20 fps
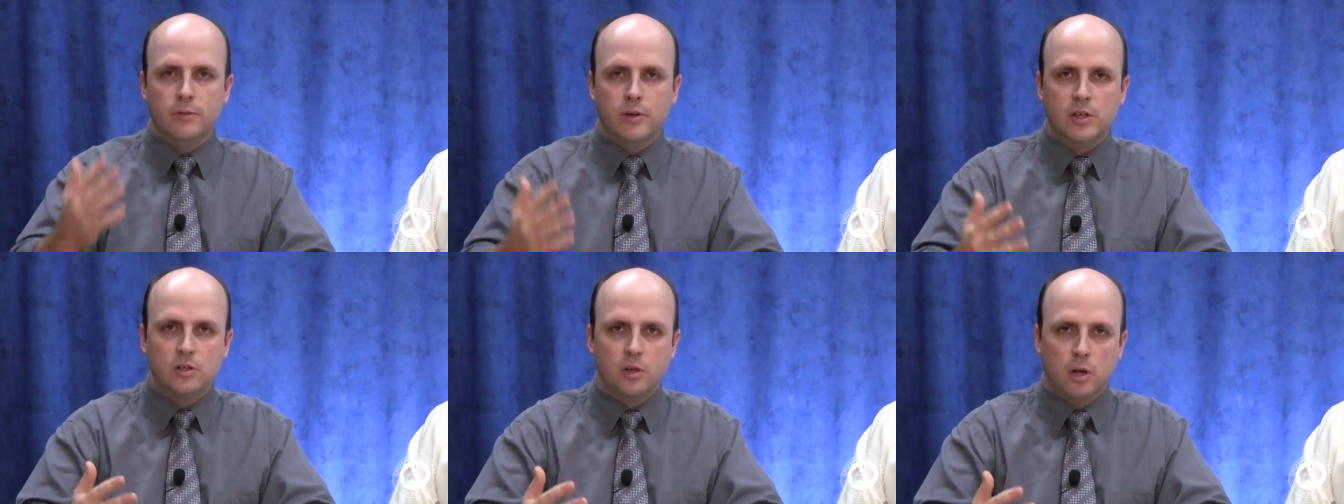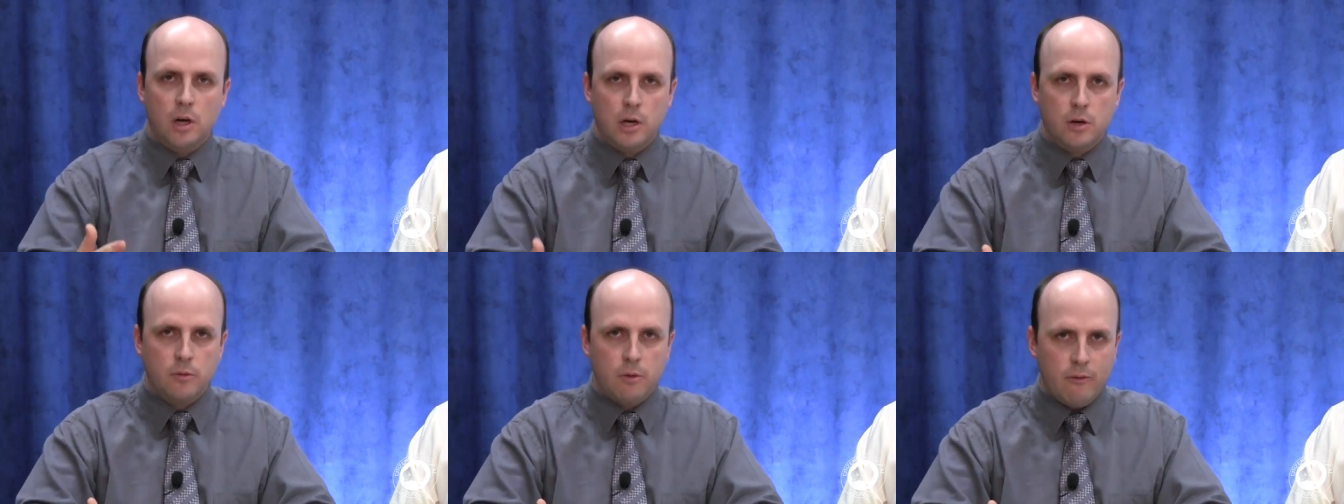of
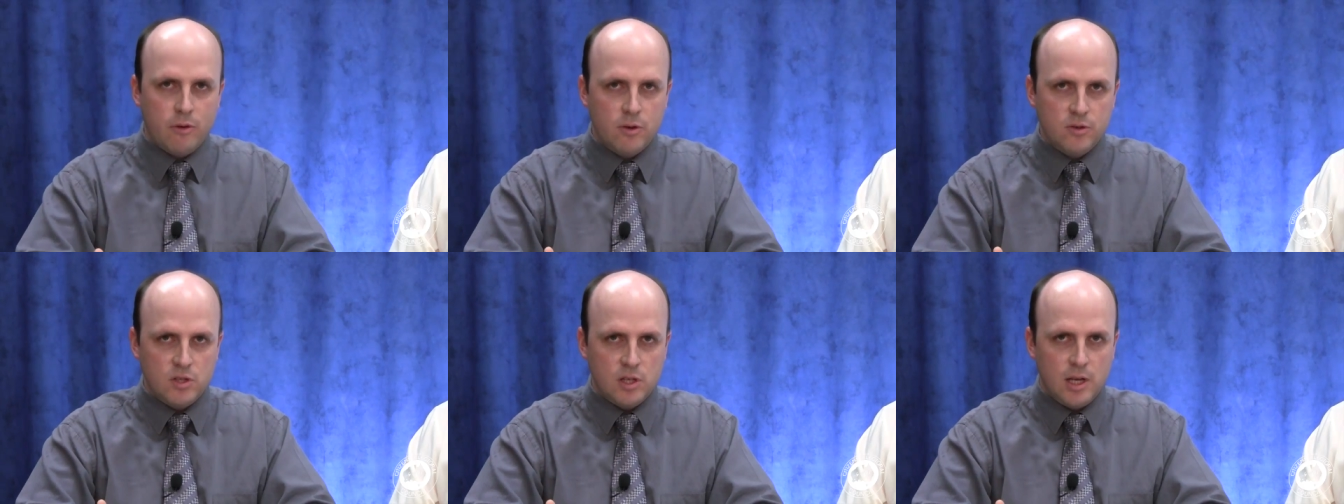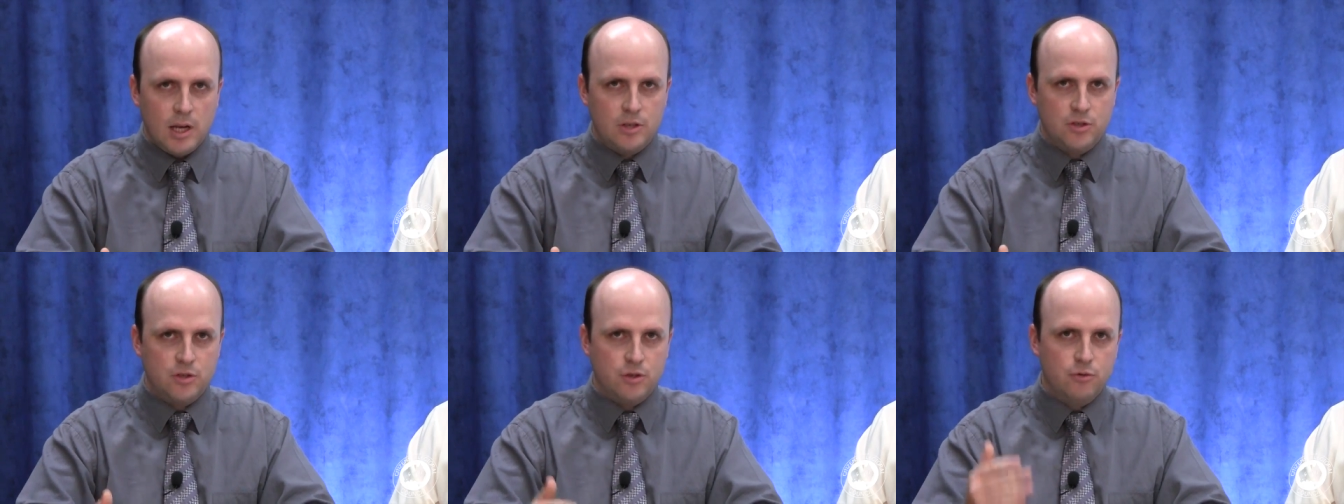exotic derivatives
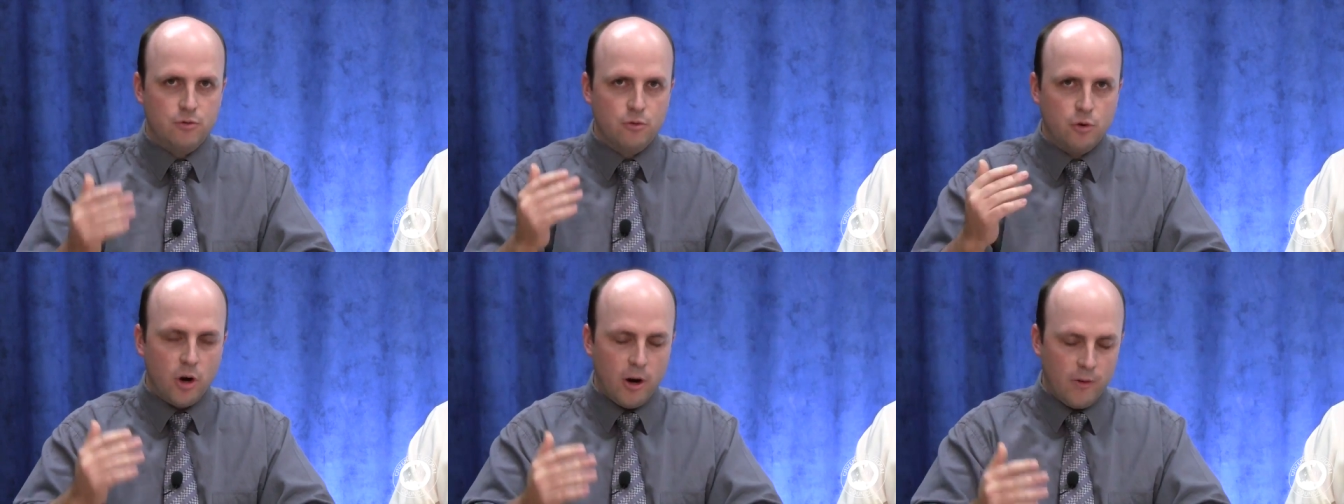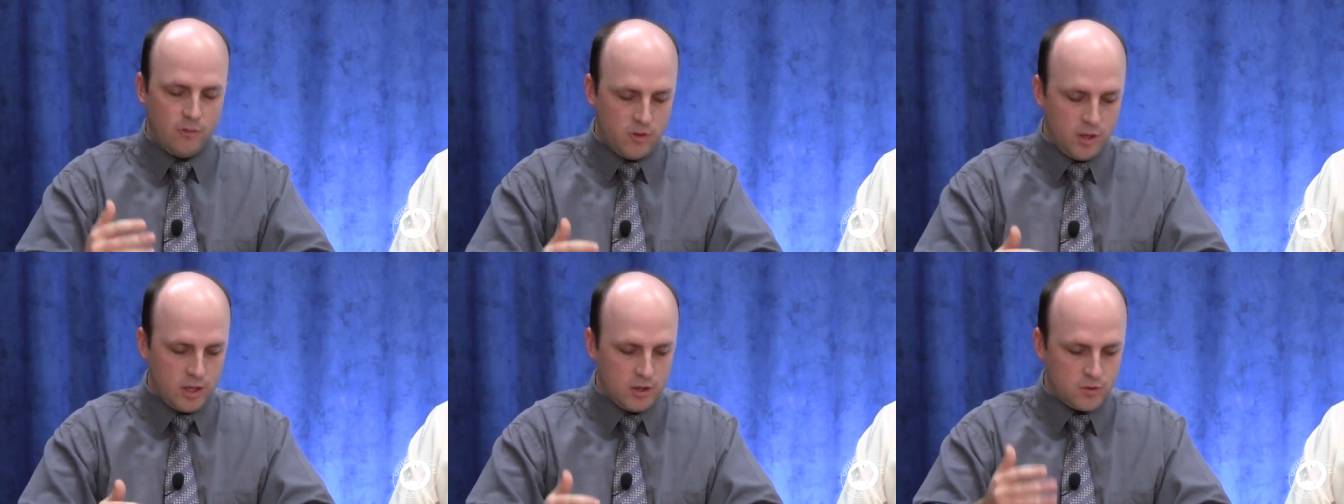now to
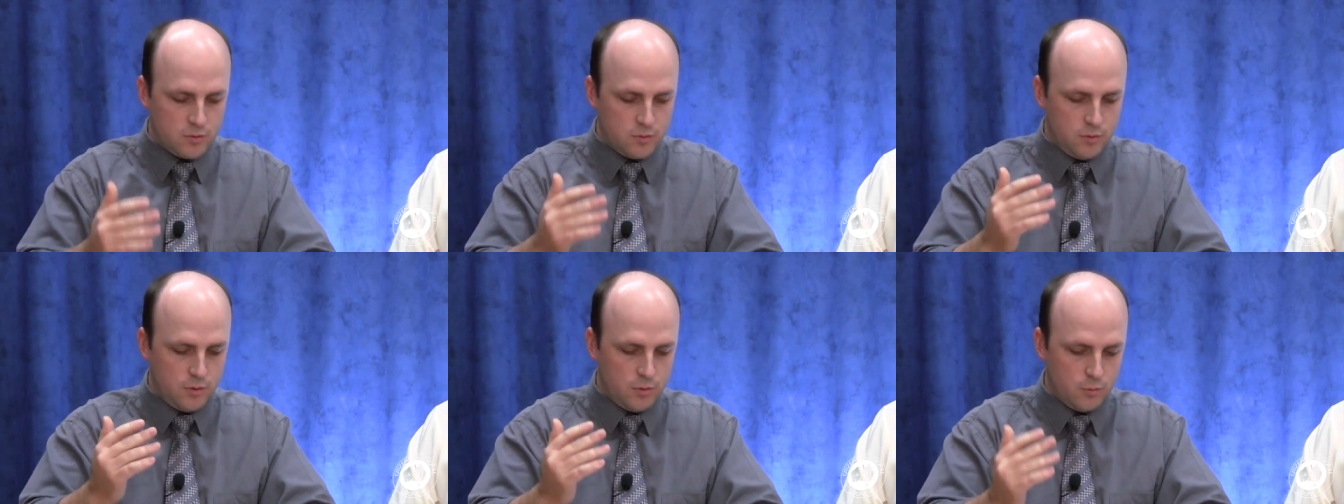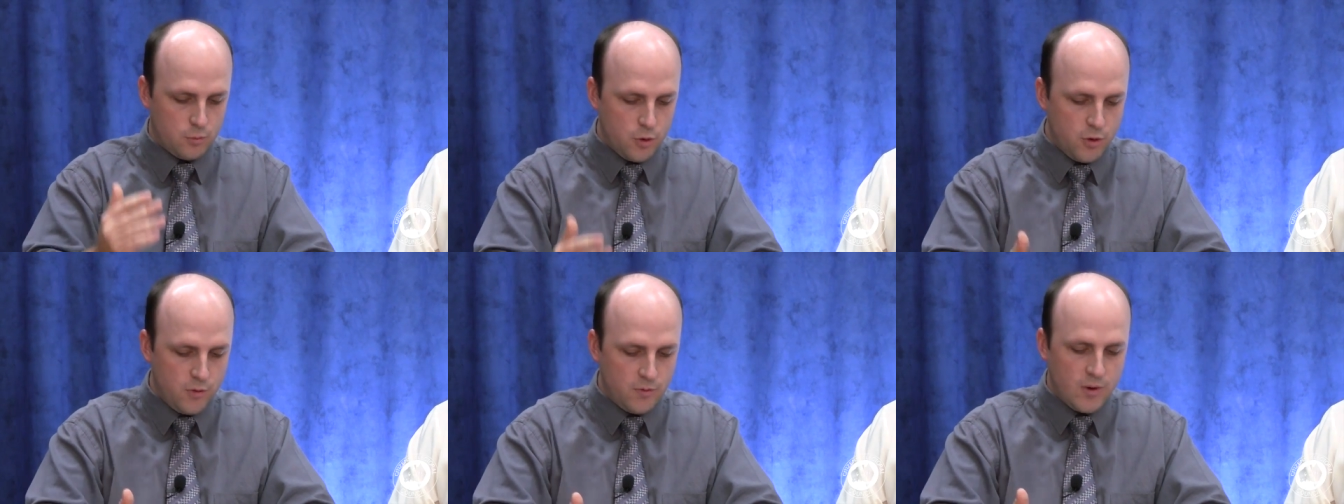drive things through the
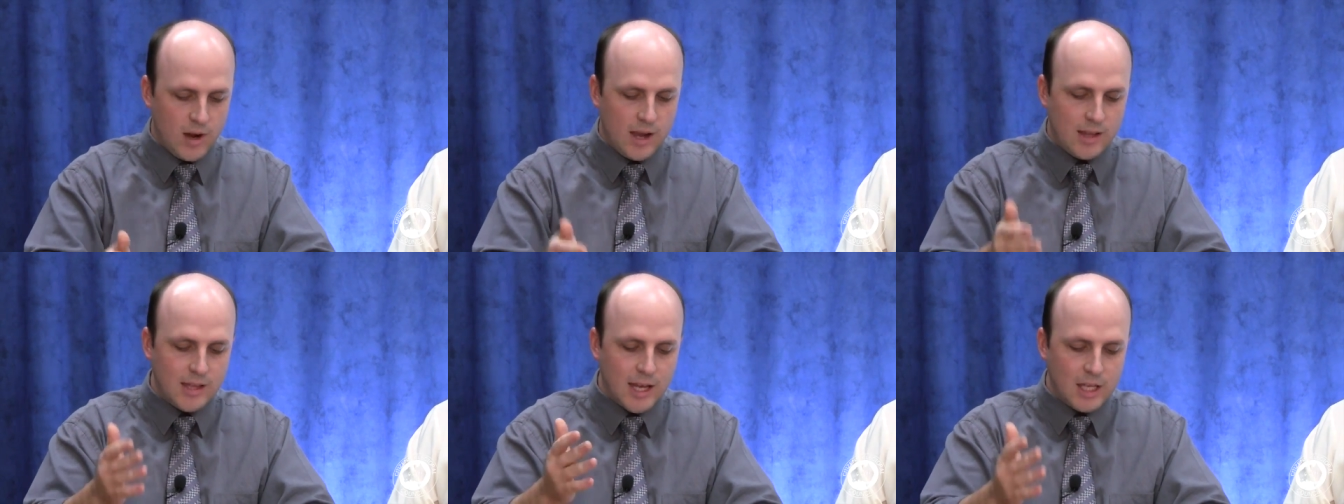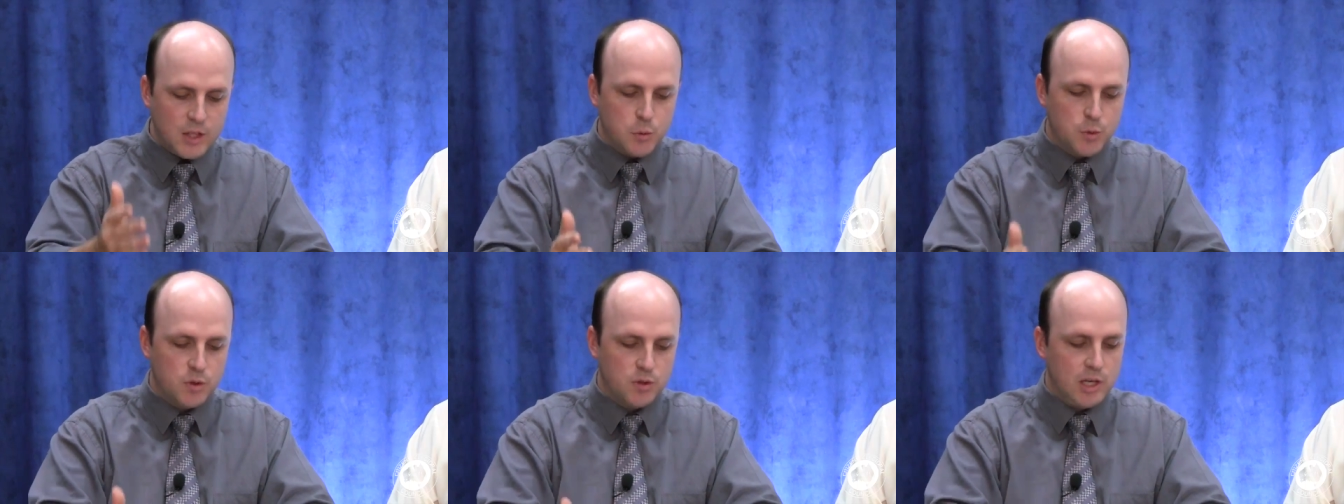roof, and
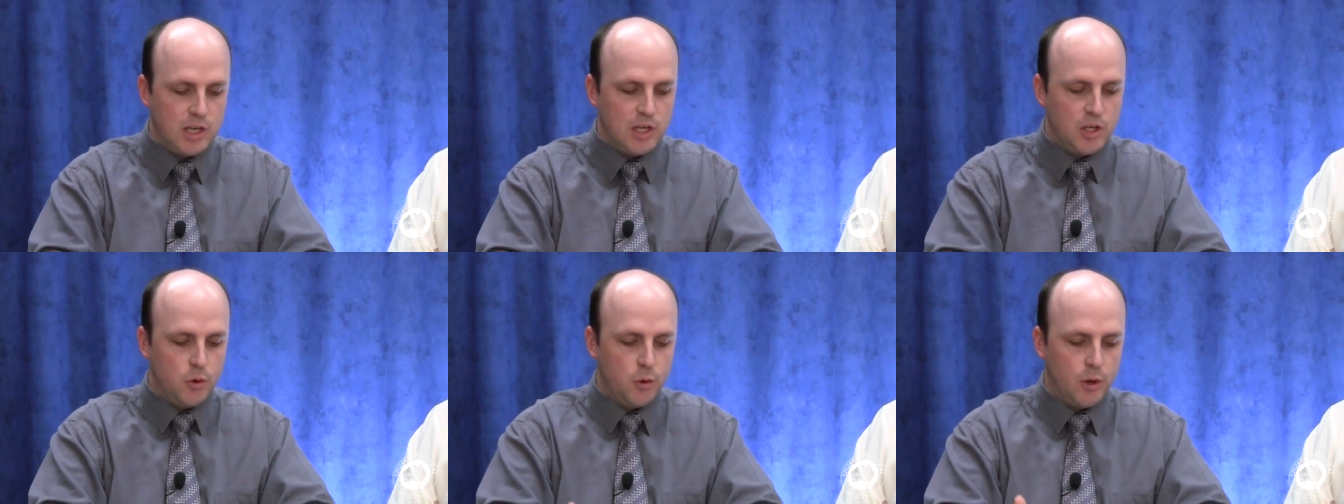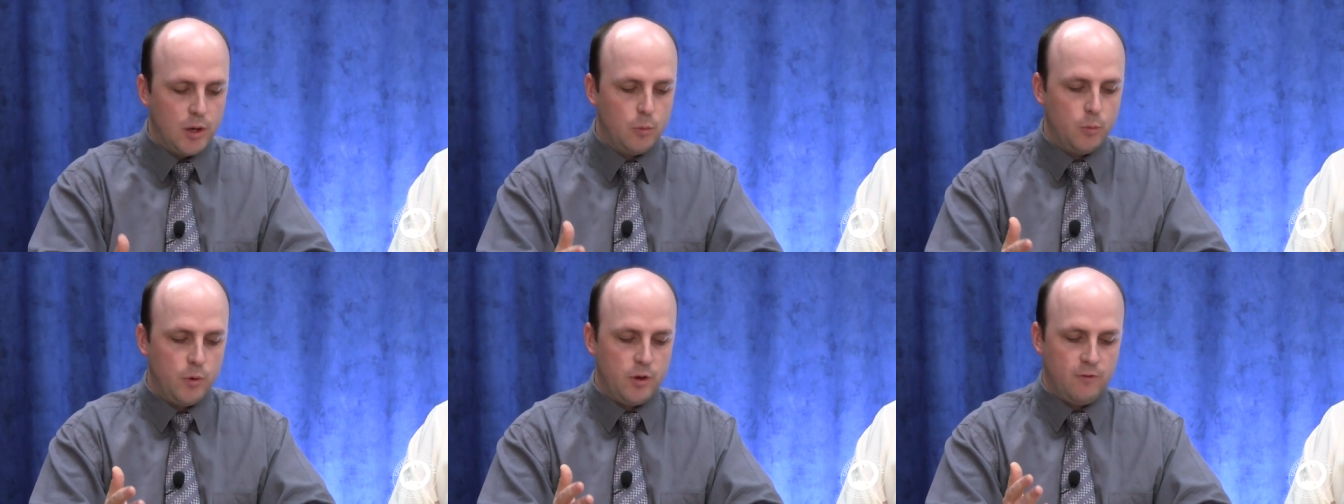that's what they're
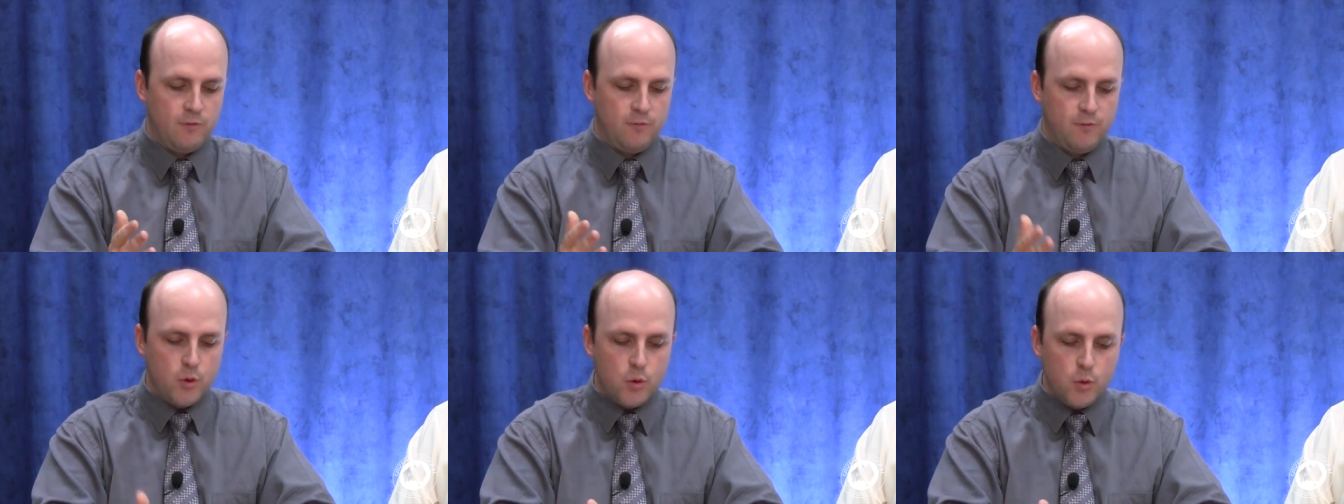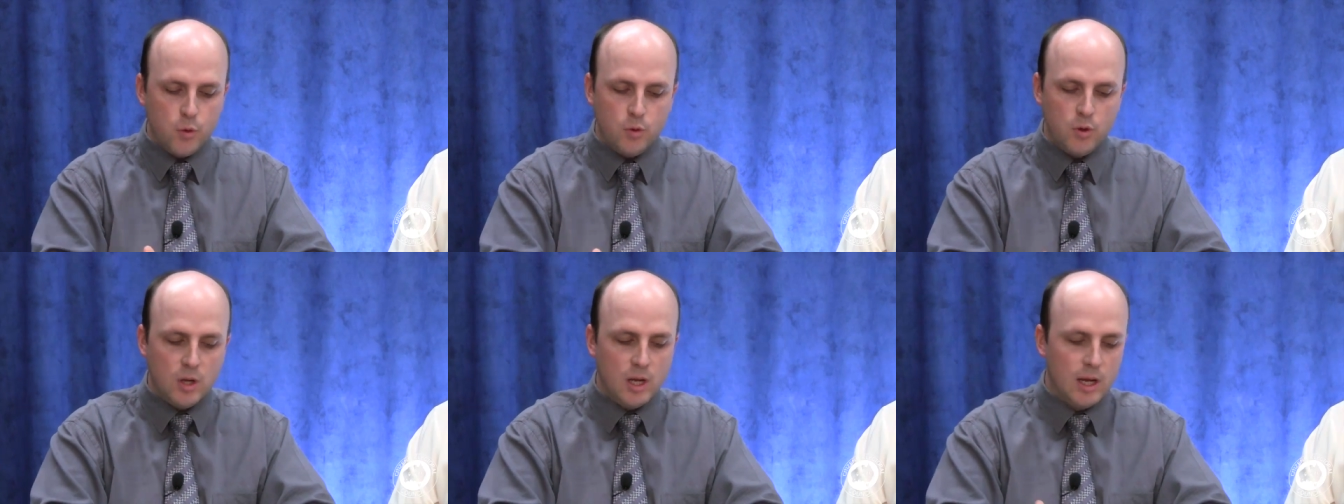doing with
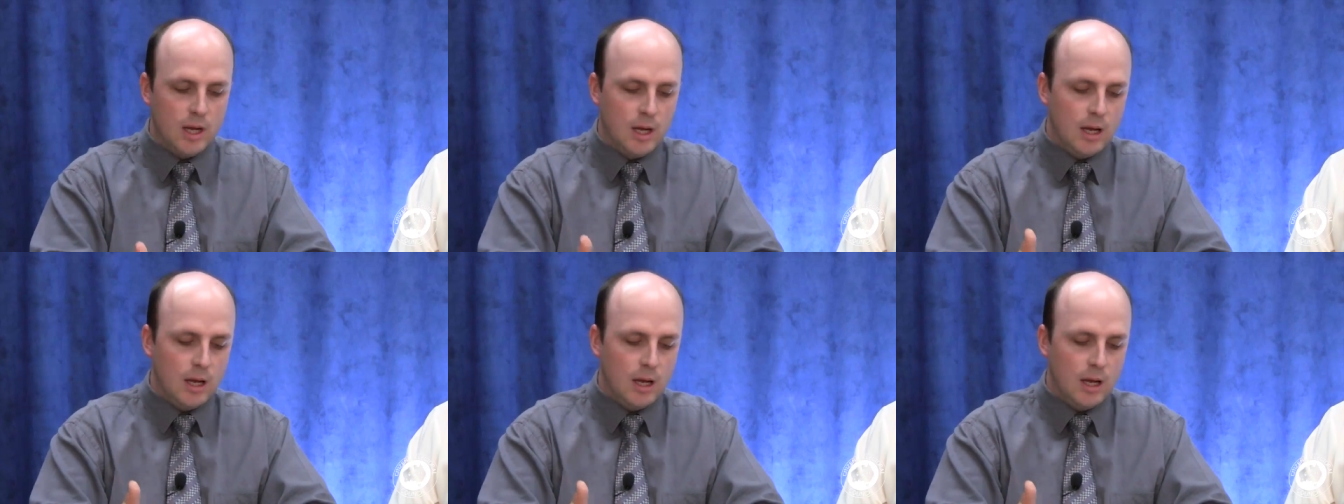food.